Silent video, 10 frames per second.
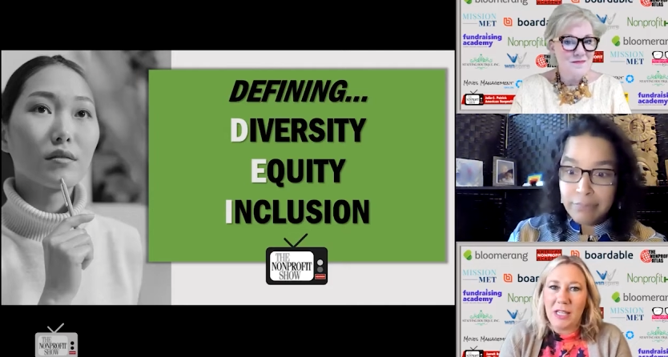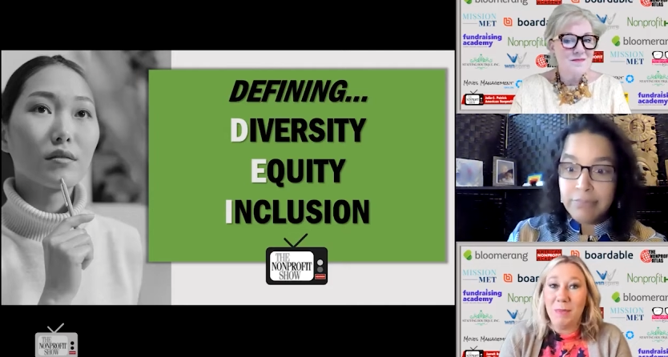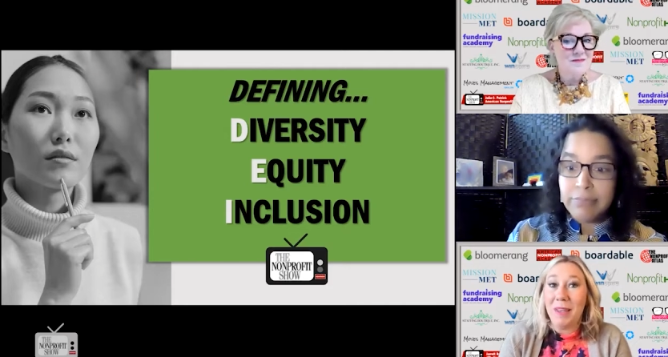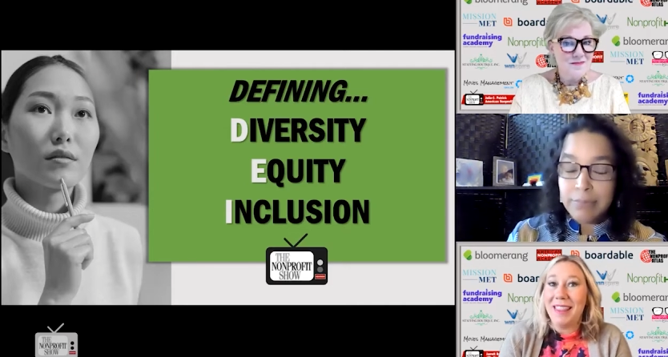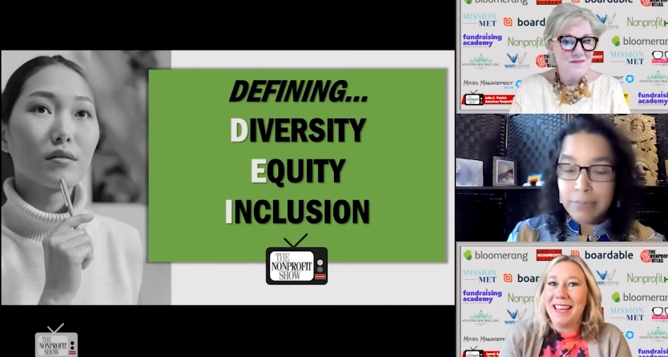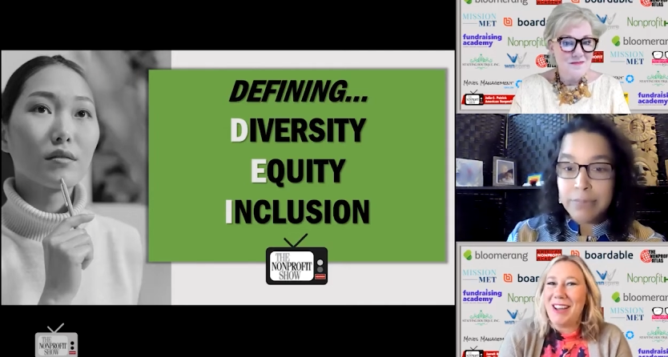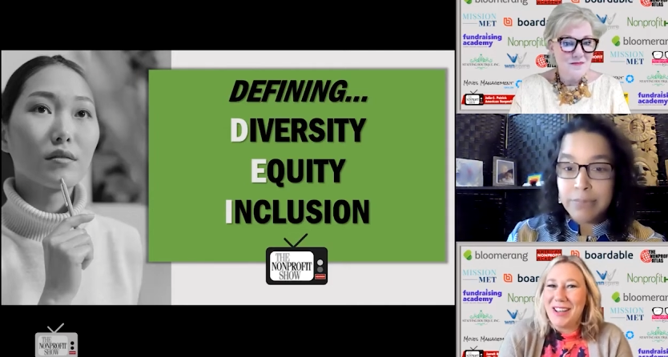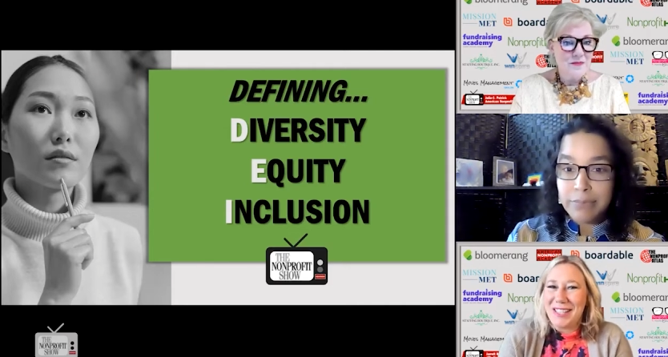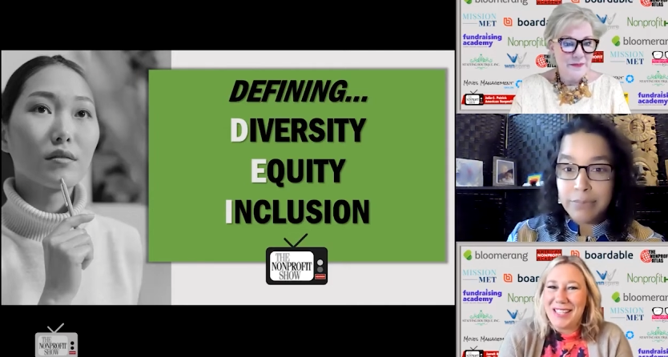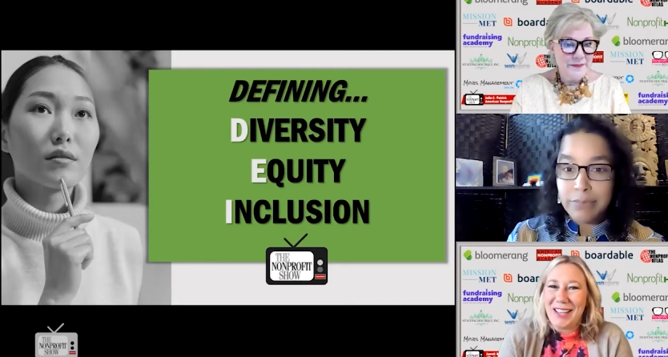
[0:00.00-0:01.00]
Speaker 1: But then
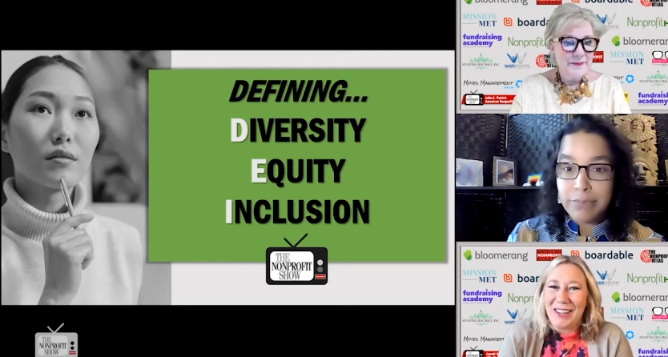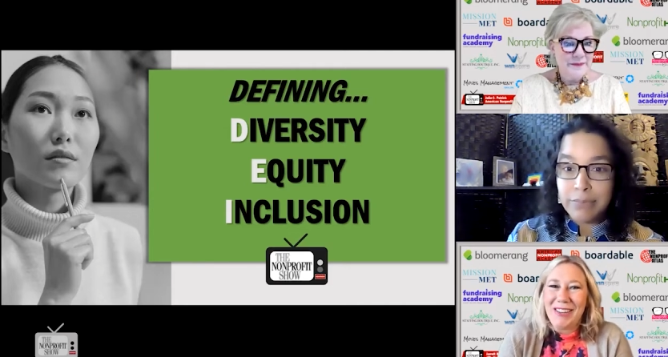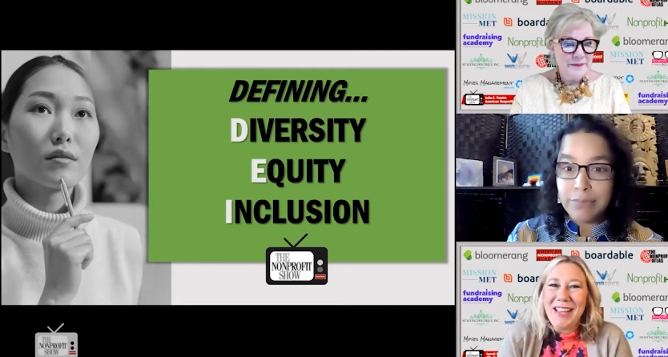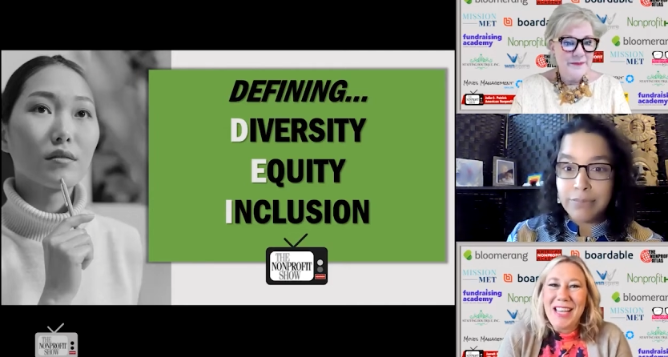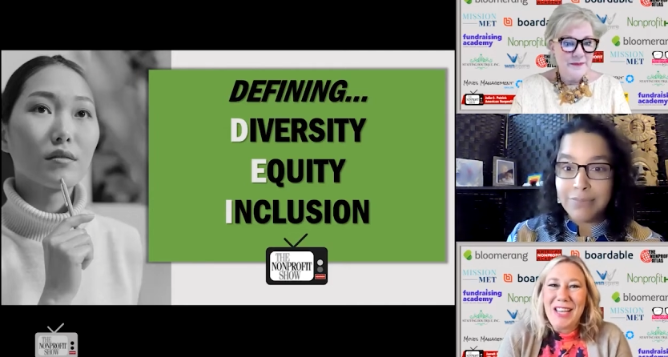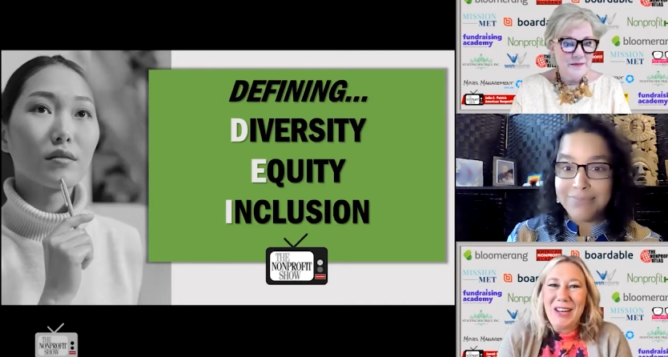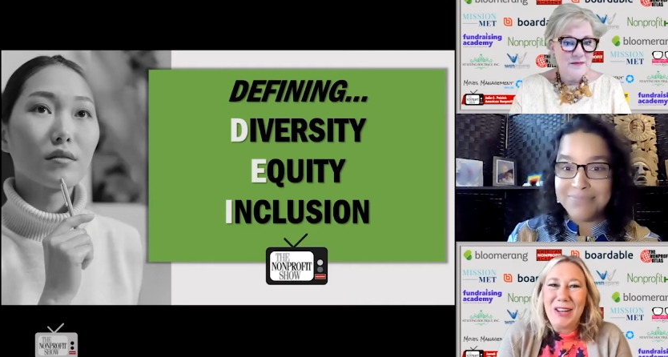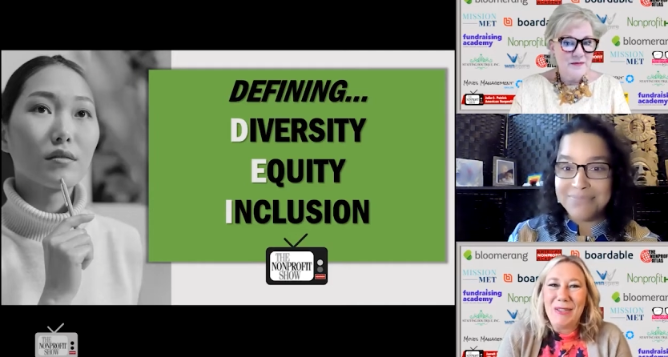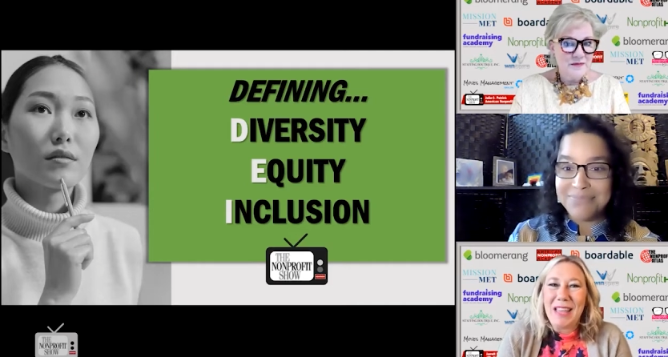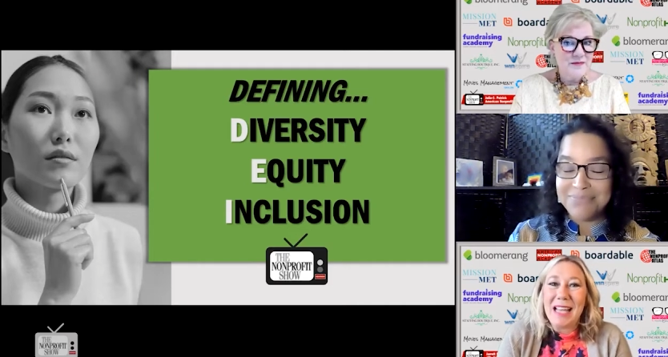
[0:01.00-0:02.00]
also, you
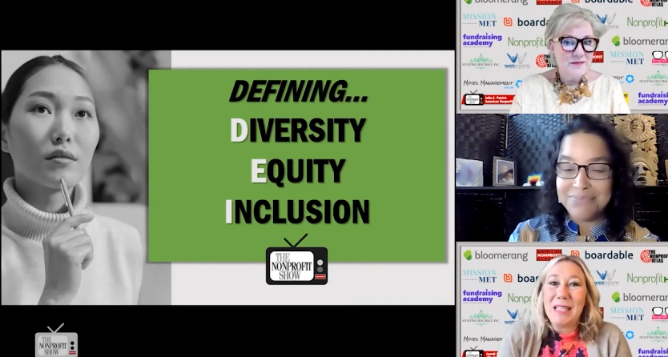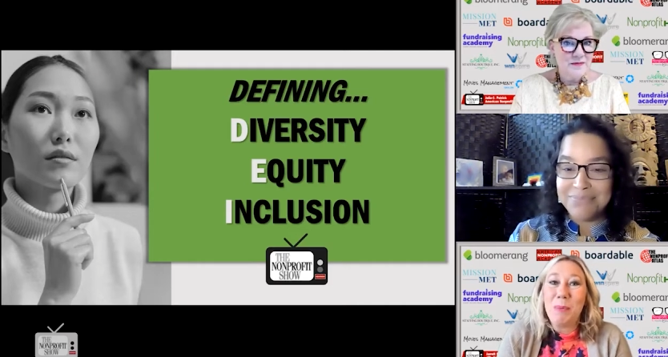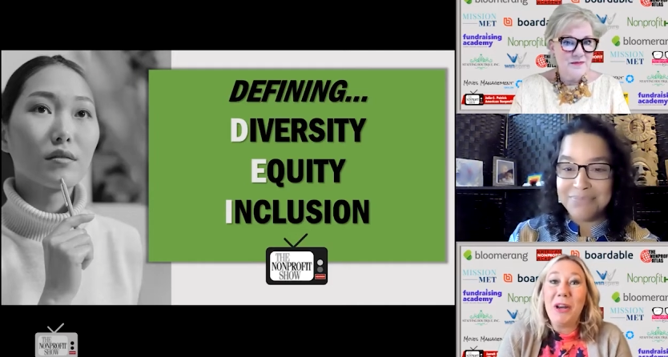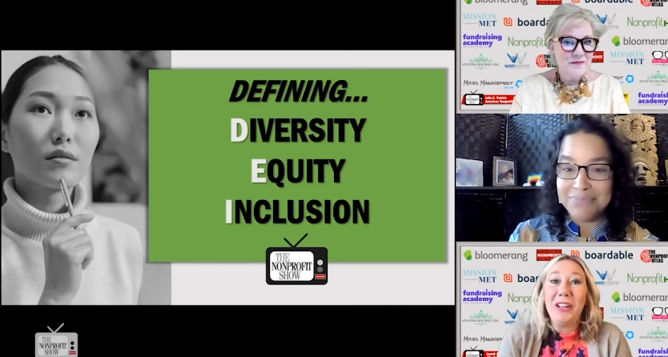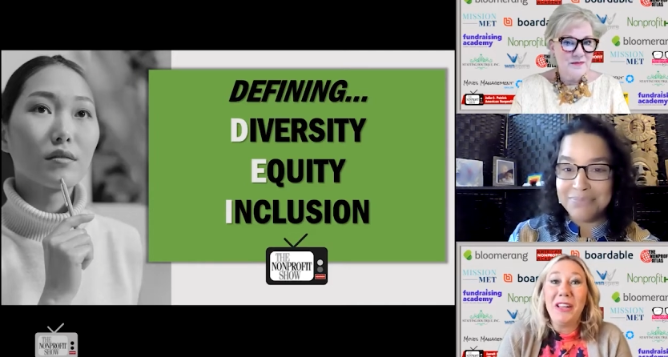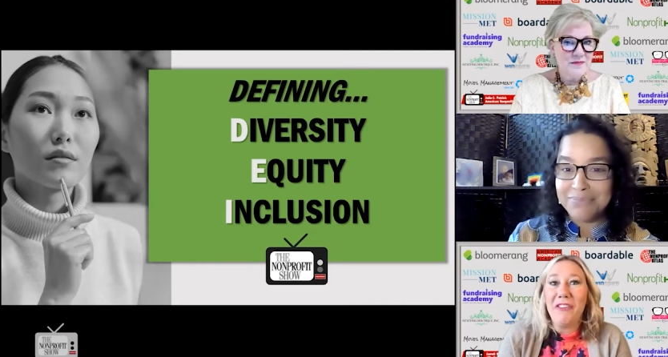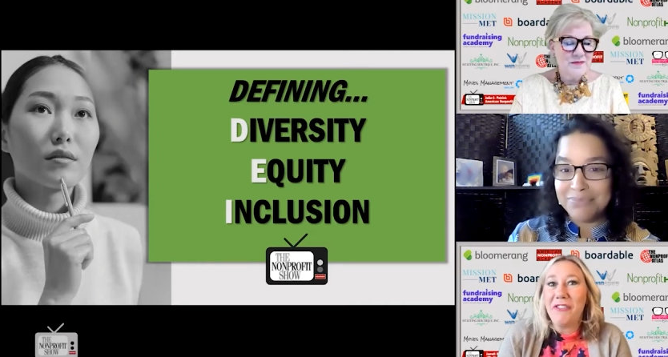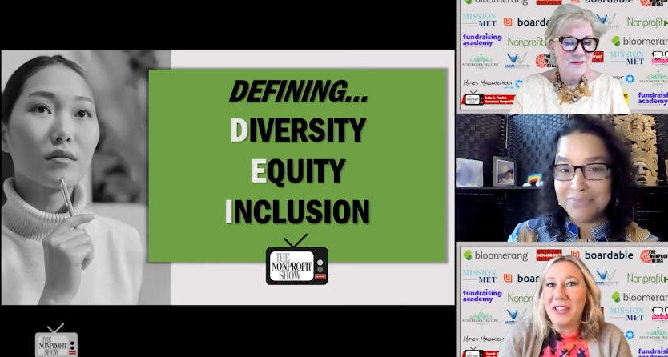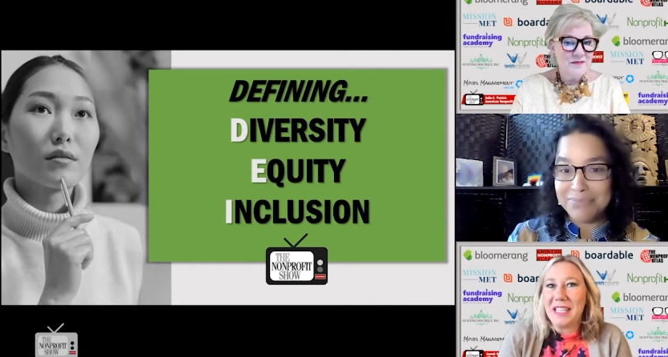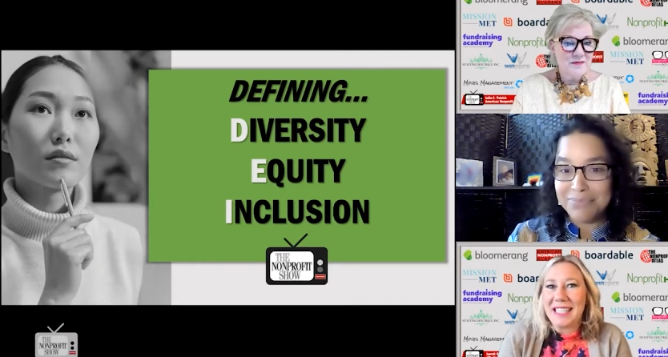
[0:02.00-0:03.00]
know, that's parallel
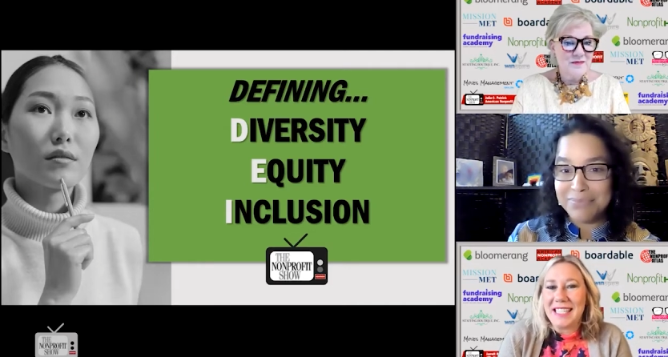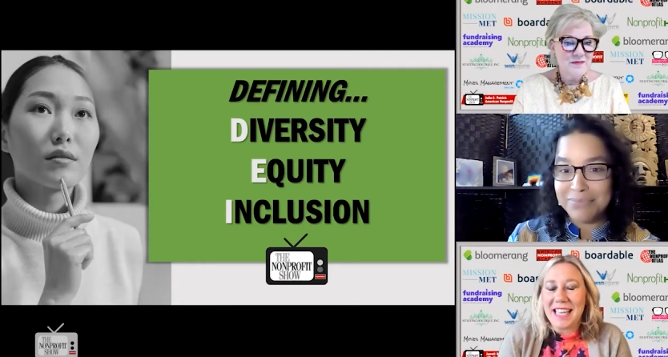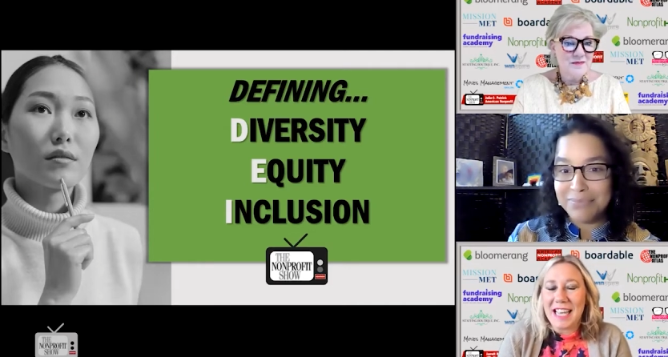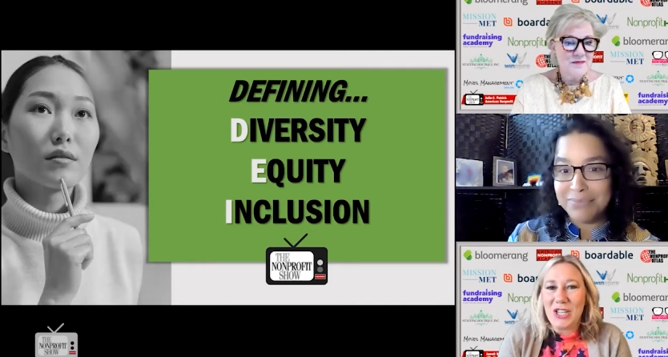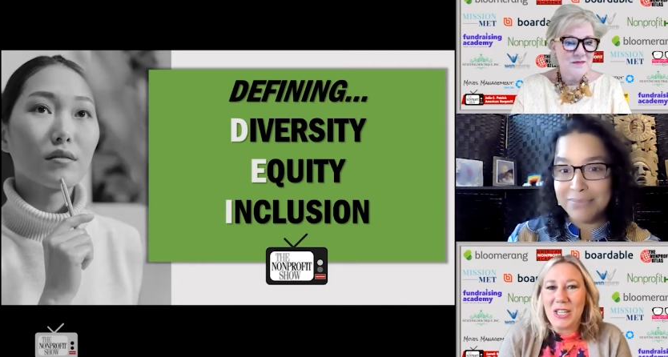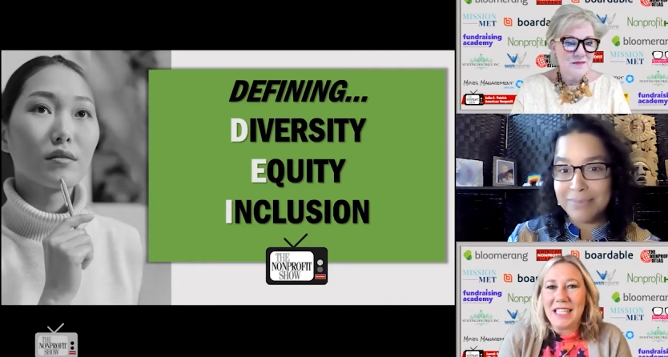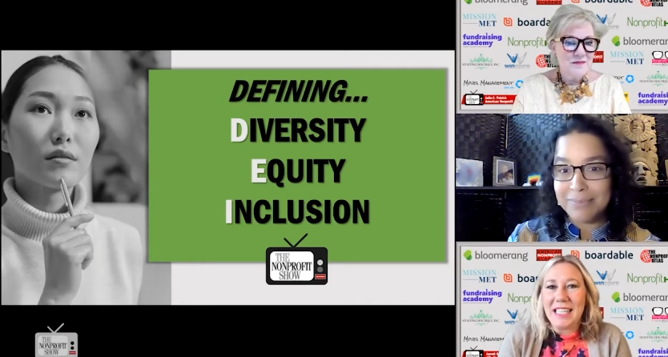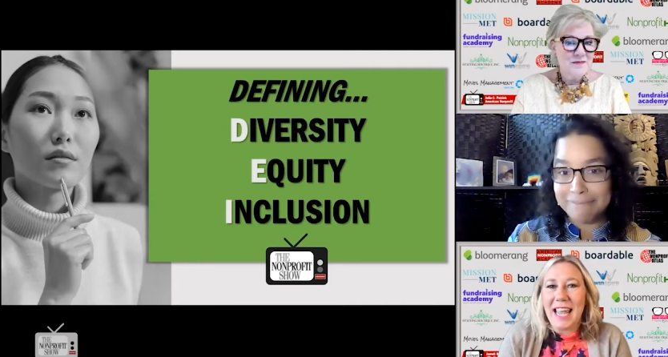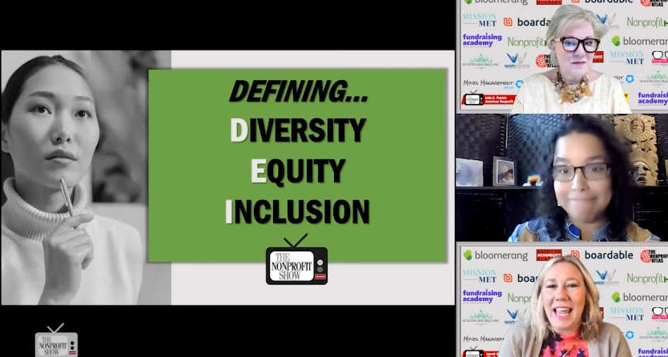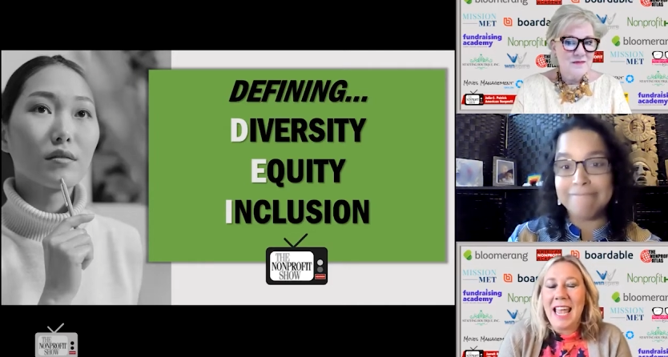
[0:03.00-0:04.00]
for this discussion
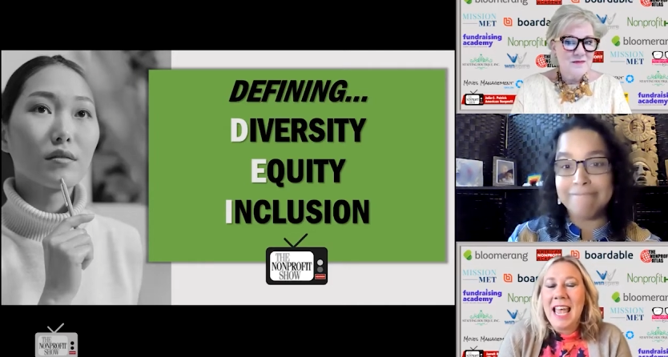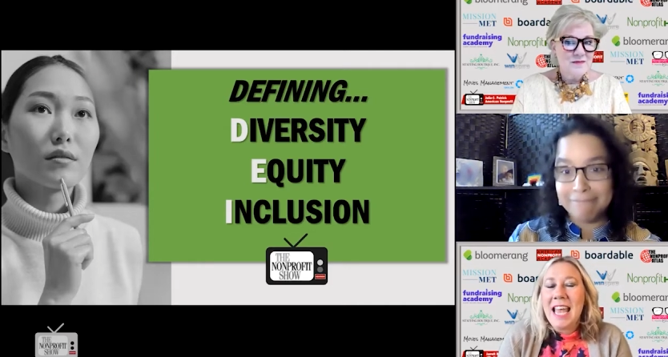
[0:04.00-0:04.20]
today.